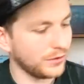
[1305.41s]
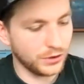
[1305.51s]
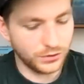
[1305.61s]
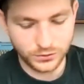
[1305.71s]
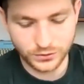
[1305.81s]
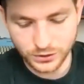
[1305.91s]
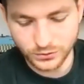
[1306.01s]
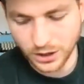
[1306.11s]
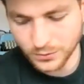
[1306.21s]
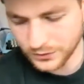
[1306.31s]
You, you you
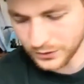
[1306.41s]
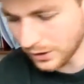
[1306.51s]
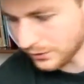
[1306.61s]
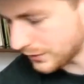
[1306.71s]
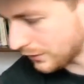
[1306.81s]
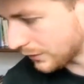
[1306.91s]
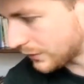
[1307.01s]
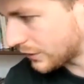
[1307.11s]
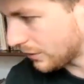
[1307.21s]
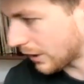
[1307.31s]
go you go to the
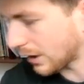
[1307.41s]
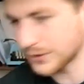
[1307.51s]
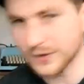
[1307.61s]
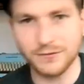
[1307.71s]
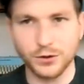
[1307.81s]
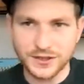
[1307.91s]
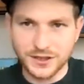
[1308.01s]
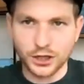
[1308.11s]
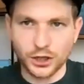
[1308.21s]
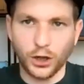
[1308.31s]
studios and they've got this
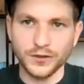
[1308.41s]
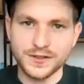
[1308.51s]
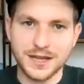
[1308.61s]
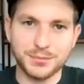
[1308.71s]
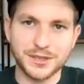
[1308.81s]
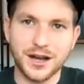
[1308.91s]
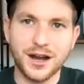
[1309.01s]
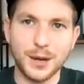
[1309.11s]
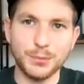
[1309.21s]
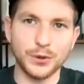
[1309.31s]
kind of concept
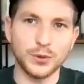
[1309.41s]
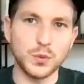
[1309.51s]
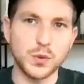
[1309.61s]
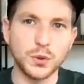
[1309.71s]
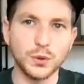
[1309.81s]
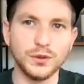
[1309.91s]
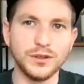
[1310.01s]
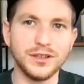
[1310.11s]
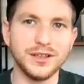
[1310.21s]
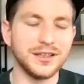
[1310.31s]
art up on the wall,
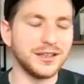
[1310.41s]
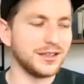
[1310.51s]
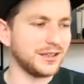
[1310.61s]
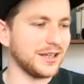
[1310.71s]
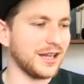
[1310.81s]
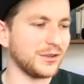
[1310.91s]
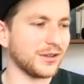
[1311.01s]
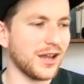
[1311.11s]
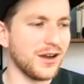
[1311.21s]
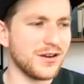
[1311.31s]
and you're
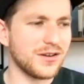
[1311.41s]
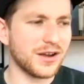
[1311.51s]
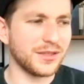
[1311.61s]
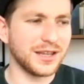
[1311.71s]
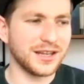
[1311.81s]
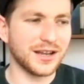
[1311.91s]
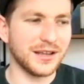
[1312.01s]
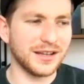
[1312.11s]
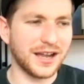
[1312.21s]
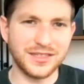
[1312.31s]
like, oh, I think
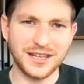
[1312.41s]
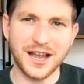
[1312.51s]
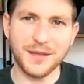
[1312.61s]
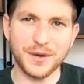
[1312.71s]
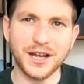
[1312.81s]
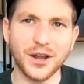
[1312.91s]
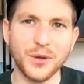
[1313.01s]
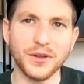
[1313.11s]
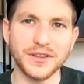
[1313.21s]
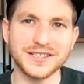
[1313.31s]
I I think I might know
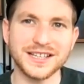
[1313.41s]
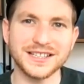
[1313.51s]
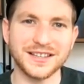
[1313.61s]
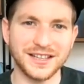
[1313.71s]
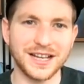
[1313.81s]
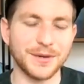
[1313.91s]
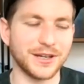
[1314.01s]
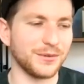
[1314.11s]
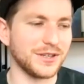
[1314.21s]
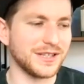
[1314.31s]
what this is. I think I might
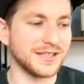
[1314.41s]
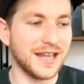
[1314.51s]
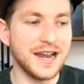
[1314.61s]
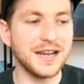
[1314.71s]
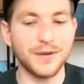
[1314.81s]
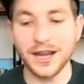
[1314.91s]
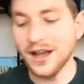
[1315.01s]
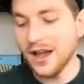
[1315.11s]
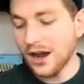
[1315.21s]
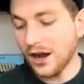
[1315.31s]
know what this is. And anyway,
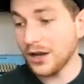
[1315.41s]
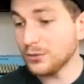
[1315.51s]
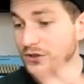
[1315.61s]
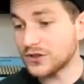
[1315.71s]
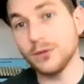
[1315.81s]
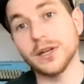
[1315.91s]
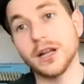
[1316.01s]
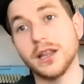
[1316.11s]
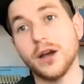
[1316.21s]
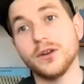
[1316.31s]
I was doing a
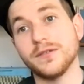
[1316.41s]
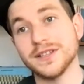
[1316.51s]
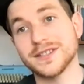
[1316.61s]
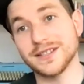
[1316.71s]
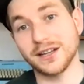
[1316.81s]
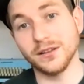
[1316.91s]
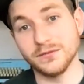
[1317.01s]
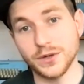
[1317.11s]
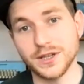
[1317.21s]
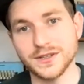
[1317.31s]
load of incidental
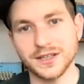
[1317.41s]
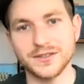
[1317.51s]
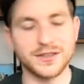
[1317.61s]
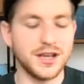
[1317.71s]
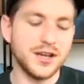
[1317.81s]
voices.